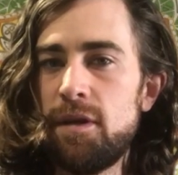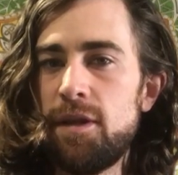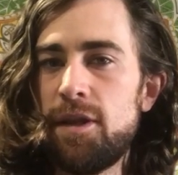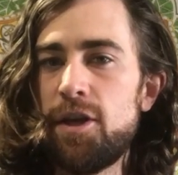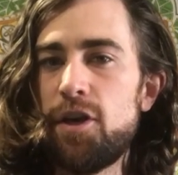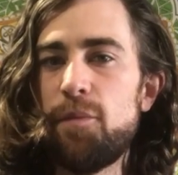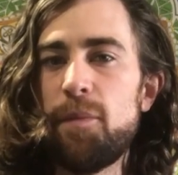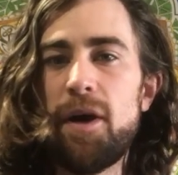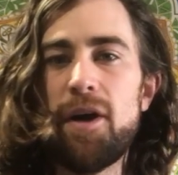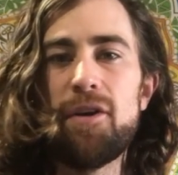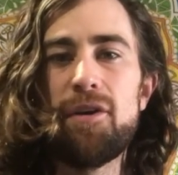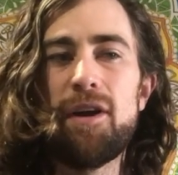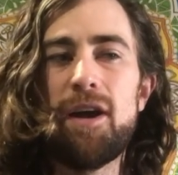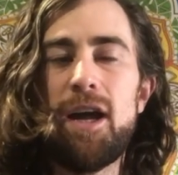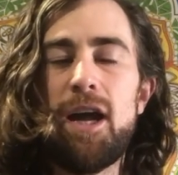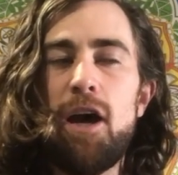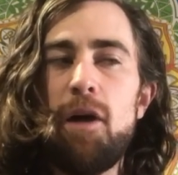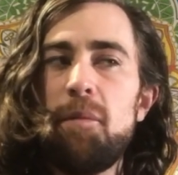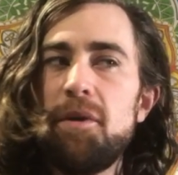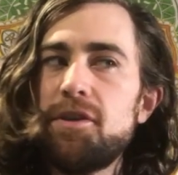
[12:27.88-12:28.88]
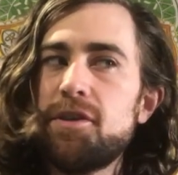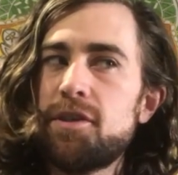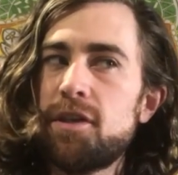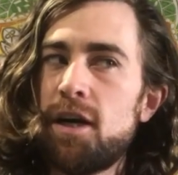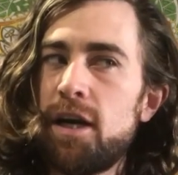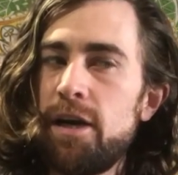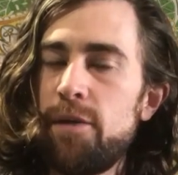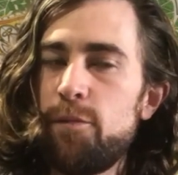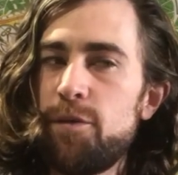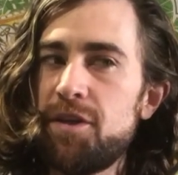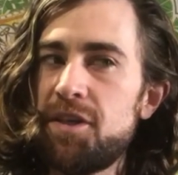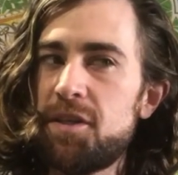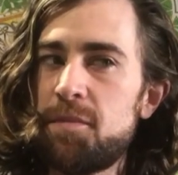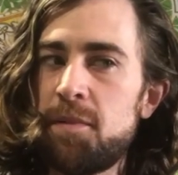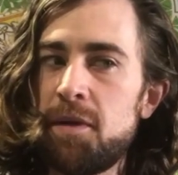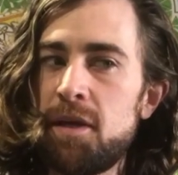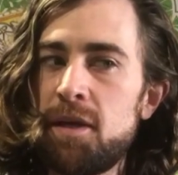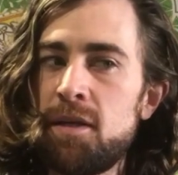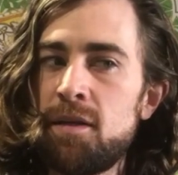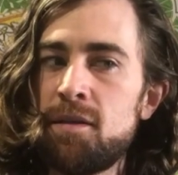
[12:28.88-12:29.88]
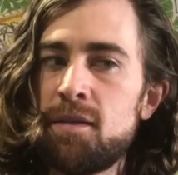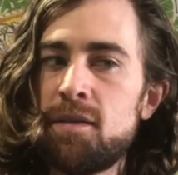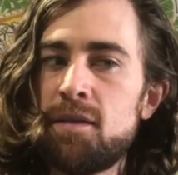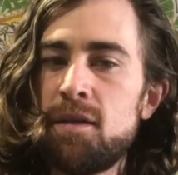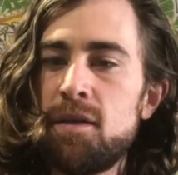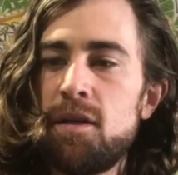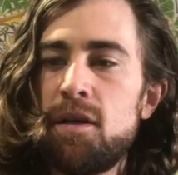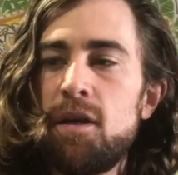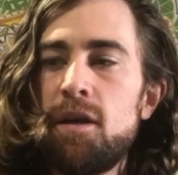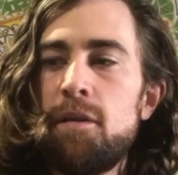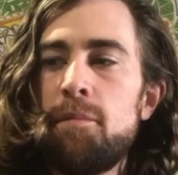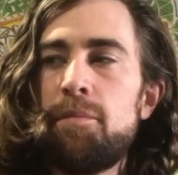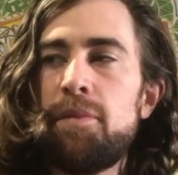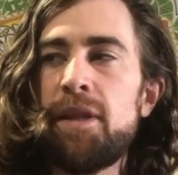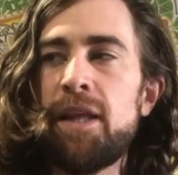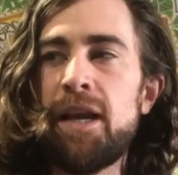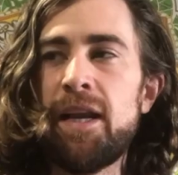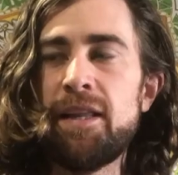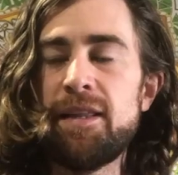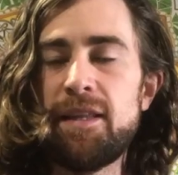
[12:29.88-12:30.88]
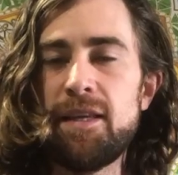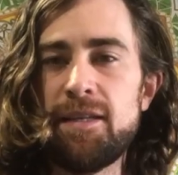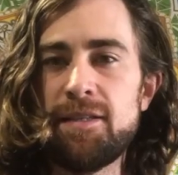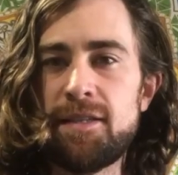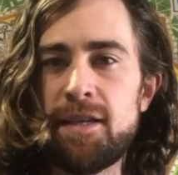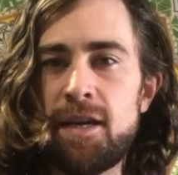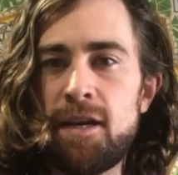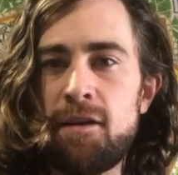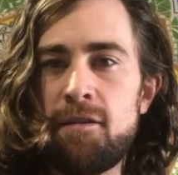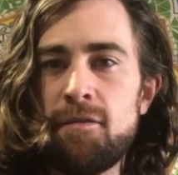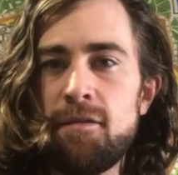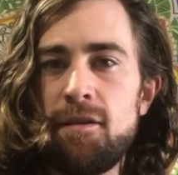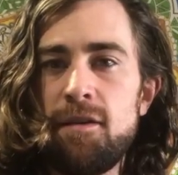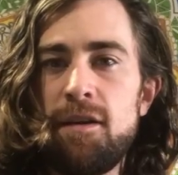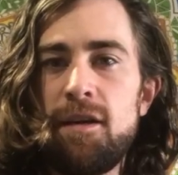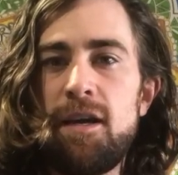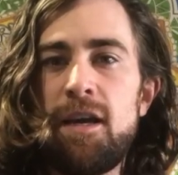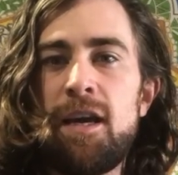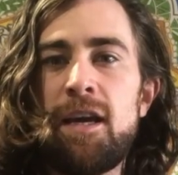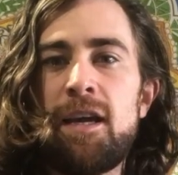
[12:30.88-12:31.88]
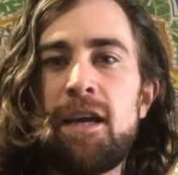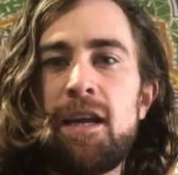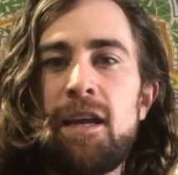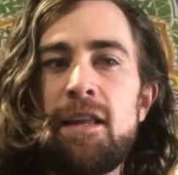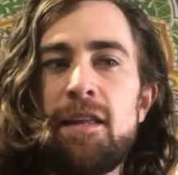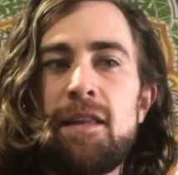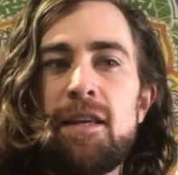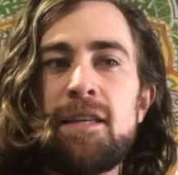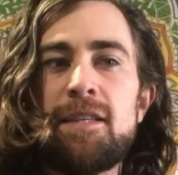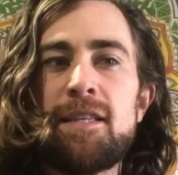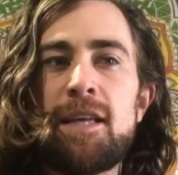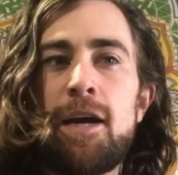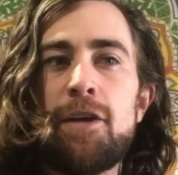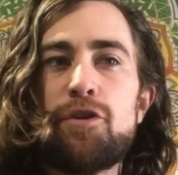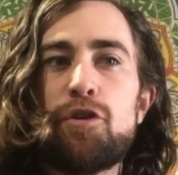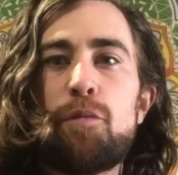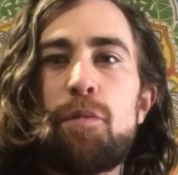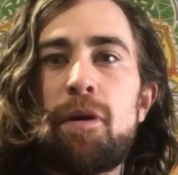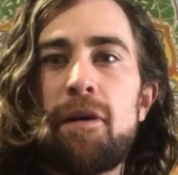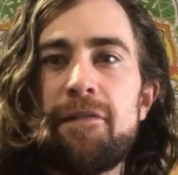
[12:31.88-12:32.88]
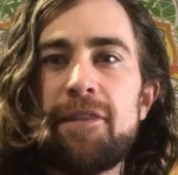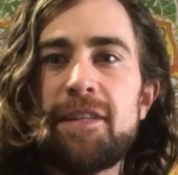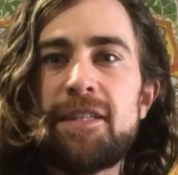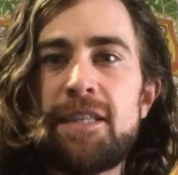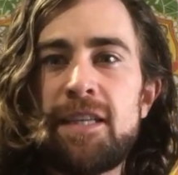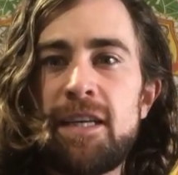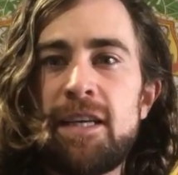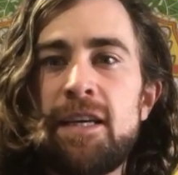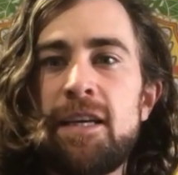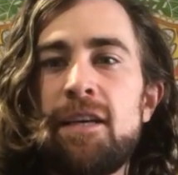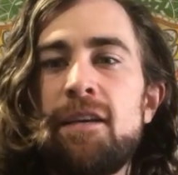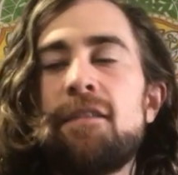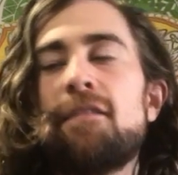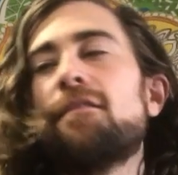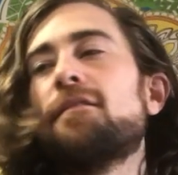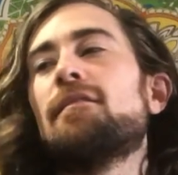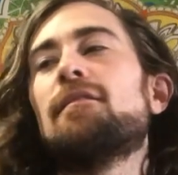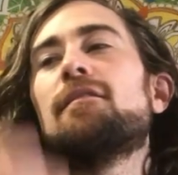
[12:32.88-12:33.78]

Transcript: That no matter how much time we spend planning things out and getting things out to a perfect T,